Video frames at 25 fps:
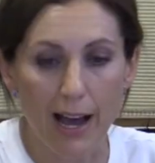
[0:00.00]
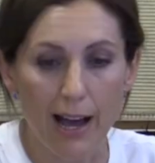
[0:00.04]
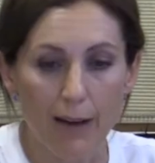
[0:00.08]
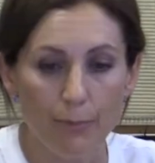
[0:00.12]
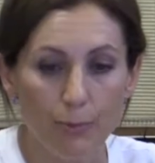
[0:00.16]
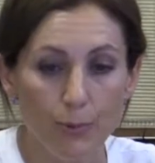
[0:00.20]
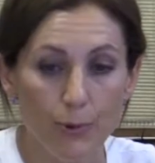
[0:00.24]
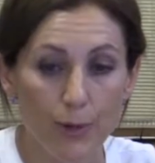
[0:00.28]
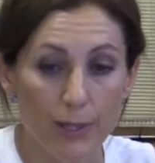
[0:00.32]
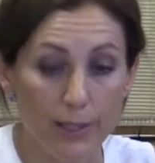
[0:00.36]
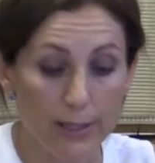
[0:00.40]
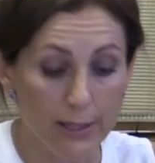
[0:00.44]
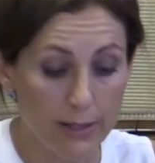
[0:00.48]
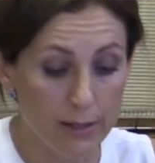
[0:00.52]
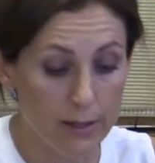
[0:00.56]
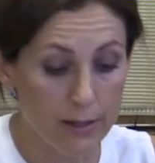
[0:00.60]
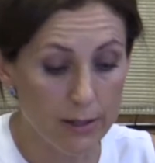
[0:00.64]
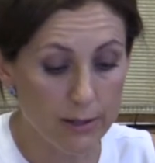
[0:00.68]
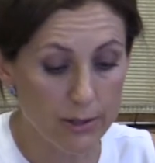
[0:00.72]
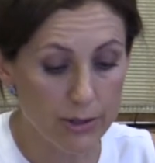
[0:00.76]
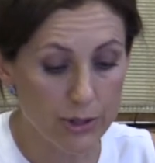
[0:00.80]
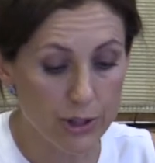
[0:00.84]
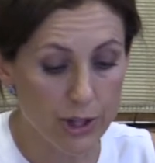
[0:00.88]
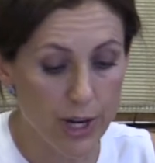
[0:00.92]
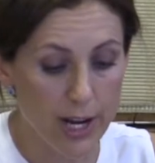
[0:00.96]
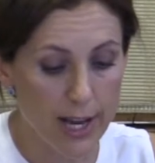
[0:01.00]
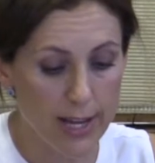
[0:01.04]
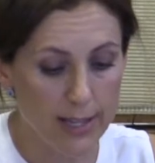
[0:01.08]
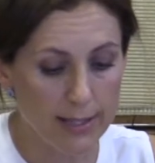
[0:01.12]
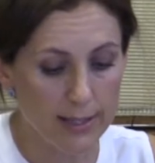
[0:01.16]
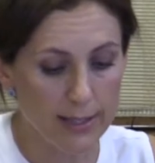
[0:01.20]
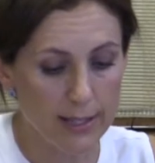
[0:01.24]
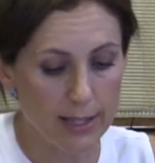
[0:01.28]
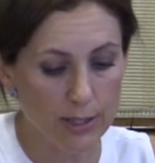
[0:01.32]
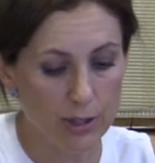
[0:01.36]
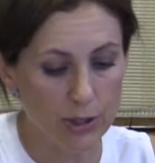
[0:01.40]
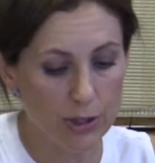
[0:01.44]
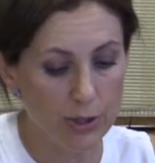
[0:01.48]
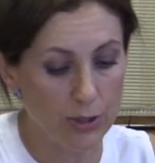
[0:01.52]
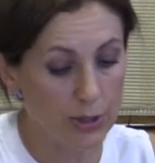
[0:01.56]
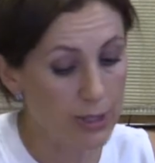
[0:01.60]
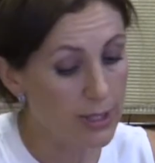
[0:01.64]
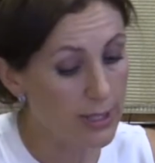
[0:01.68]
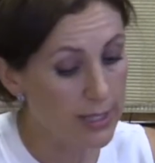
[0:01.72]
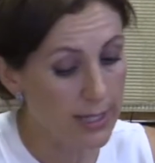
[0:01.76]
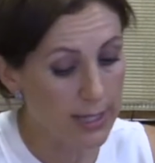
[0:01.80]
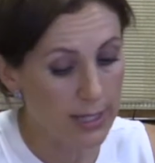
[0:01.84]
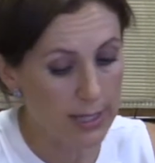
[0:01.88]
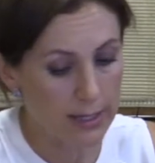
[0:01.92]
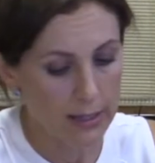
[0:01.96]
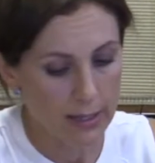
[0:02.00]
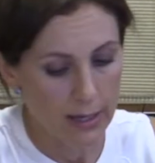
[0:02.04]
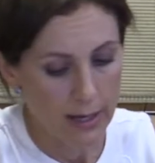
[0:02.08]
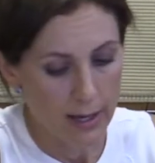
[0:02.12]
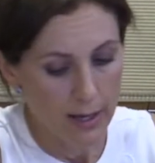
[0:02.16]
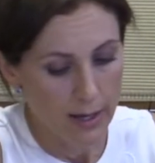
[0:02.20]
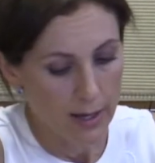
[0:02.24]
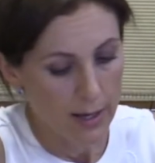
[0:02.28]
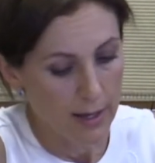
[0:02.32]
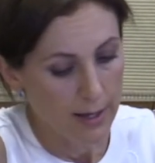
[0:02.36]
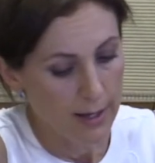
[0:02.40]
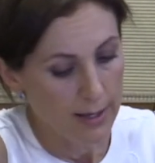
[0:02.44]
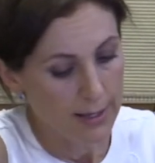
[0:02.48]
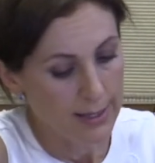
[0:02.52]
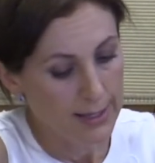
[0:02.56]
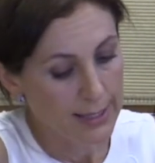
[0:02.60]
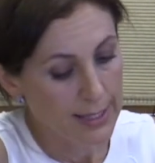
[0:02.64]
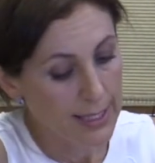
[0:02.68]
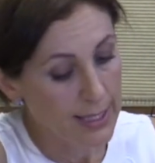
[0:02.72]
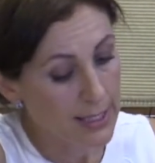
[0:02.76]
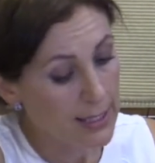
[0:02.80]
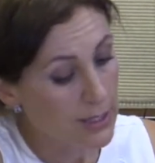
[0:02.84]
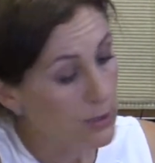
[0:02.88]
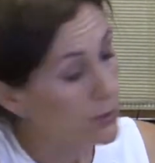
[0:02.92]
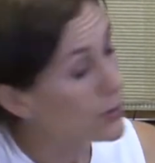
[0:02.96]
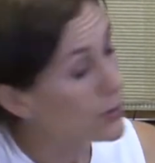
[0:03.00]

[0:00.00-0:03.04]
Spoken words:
upward trend that you see since